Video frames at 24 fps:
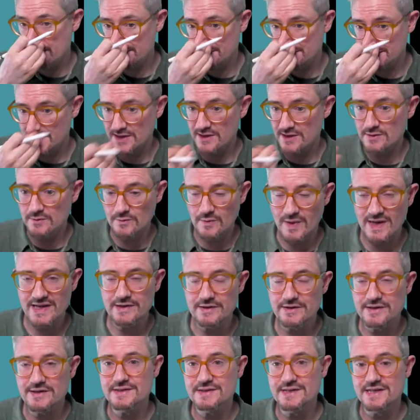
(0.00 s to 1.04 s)
So when
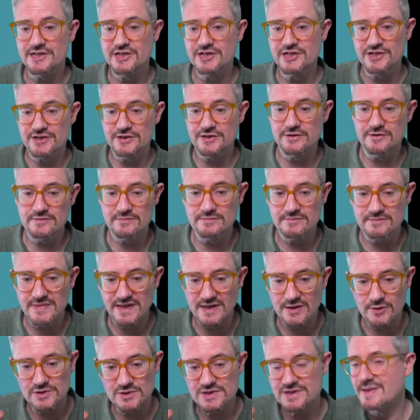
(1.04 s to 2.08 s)
you're using Shoot,
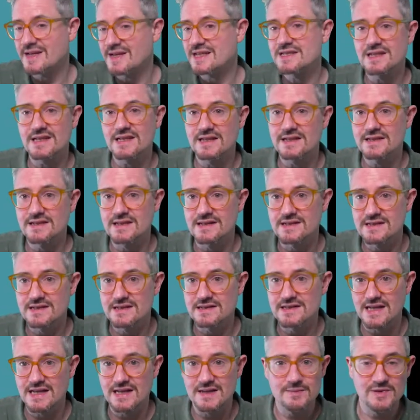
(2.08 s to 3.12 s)
automatically it does
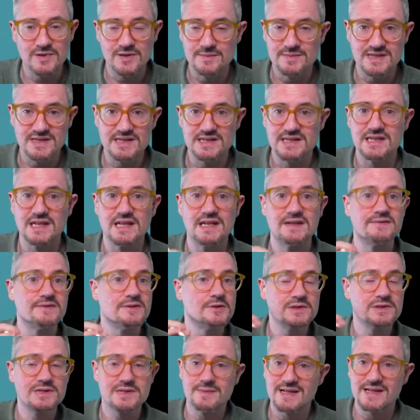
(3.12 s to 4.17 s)
the teleprompter stuff,
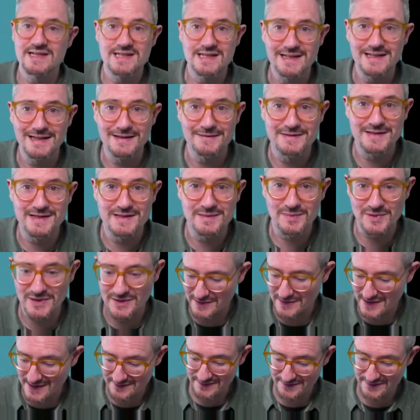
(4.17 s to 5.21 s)
automatically gives you the
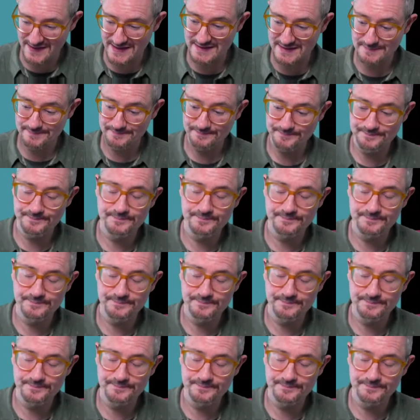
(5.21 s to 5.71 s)
program feed.